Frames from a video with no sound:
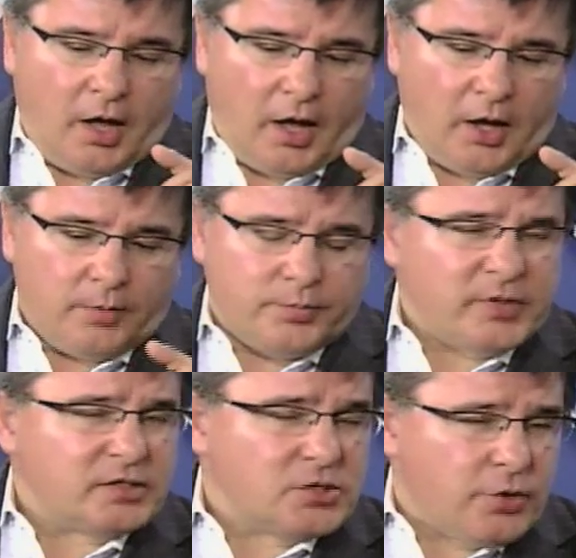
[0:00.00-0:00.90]
But
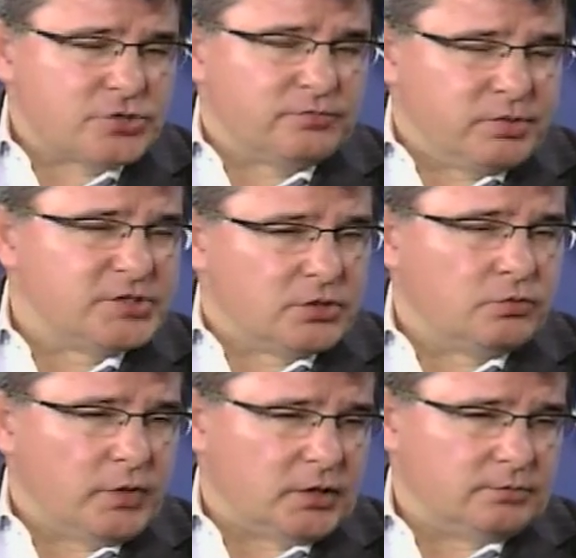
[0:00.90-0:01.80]
that's a question of
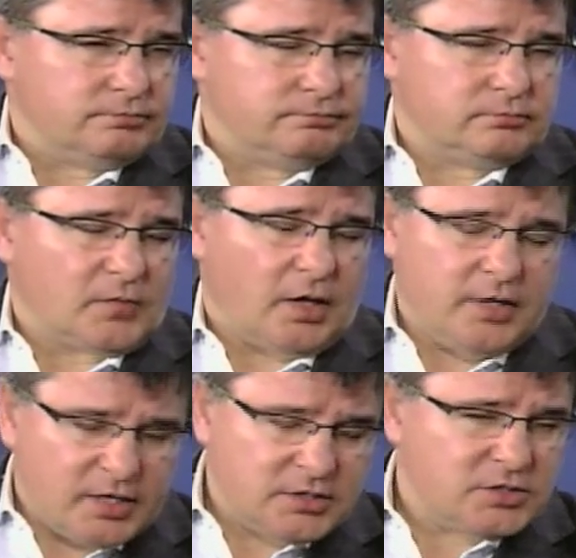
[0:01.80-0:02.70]
political will.
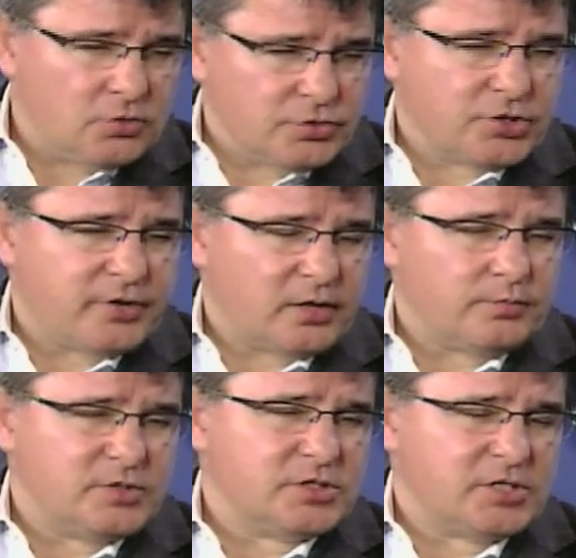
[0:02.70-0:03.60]
Yes, he's an
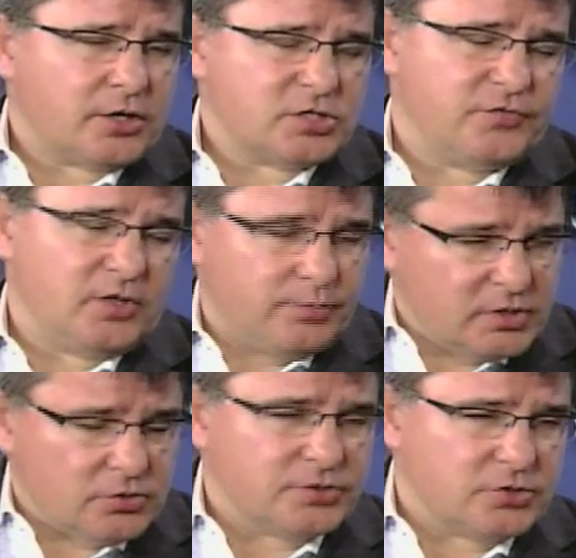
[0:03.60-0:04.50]
autocrat, Mr. Saakashvili, but
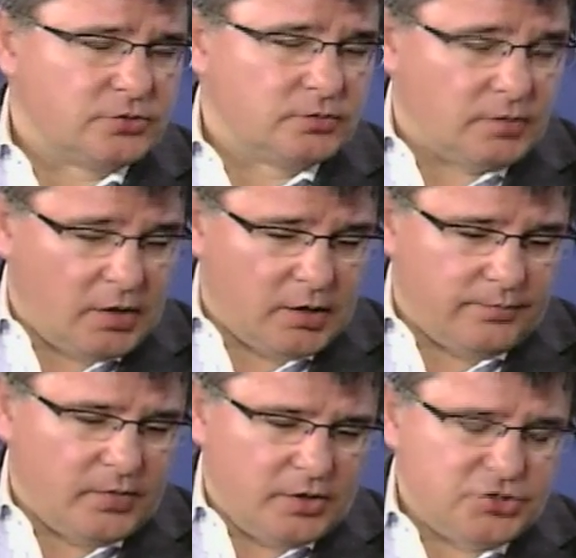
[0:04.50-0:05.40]
he's also
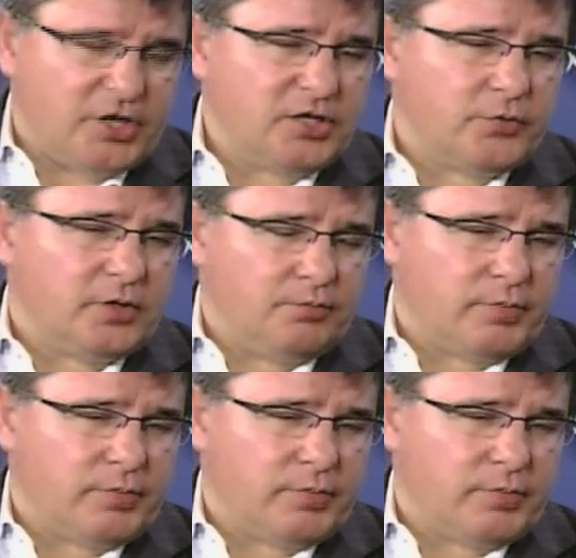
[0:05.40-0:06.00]
genuine in